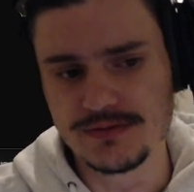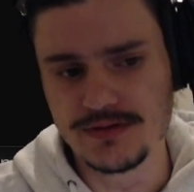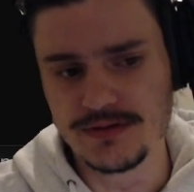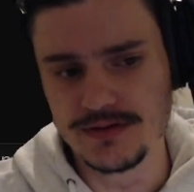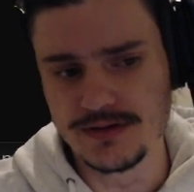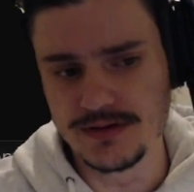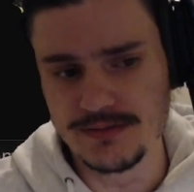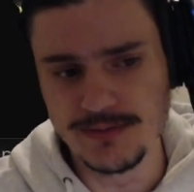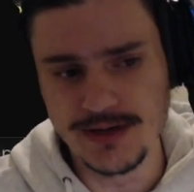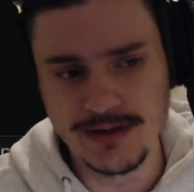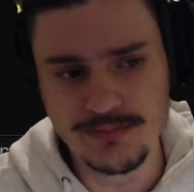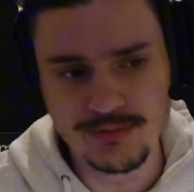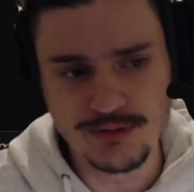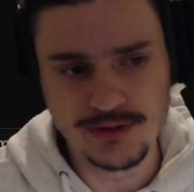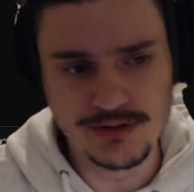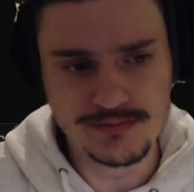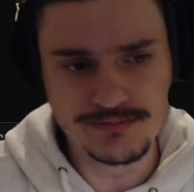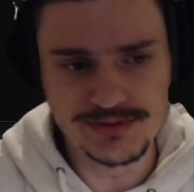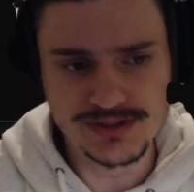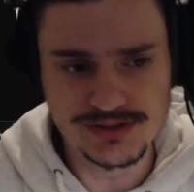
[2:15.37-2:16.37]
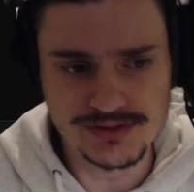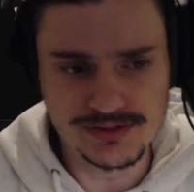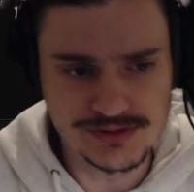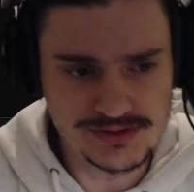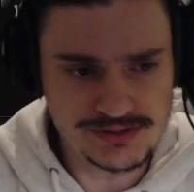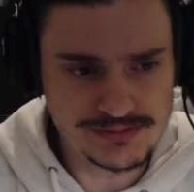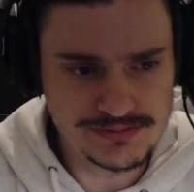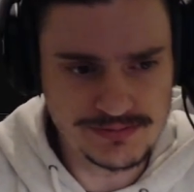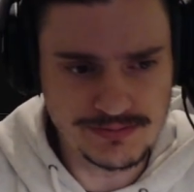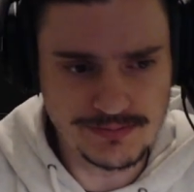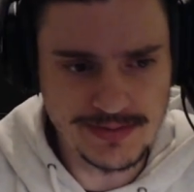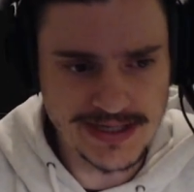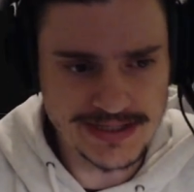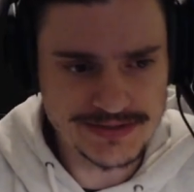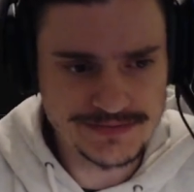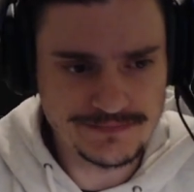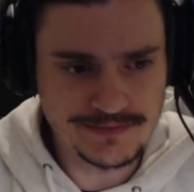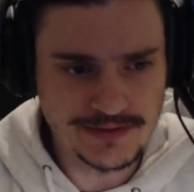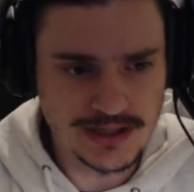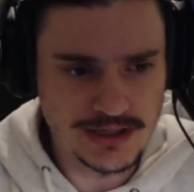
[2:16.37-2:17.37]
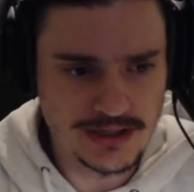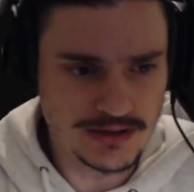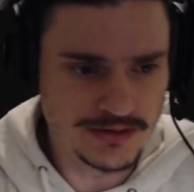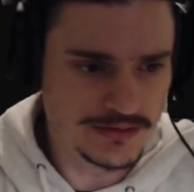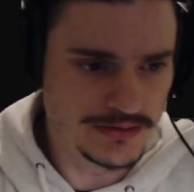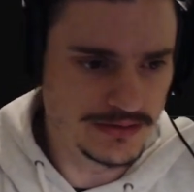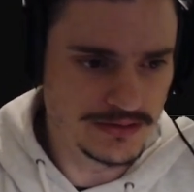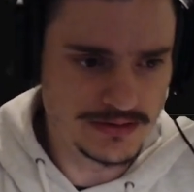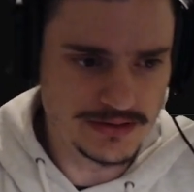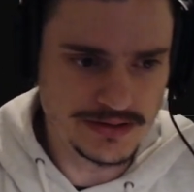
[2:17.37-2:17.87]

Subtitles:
the command prompt, use the batch file.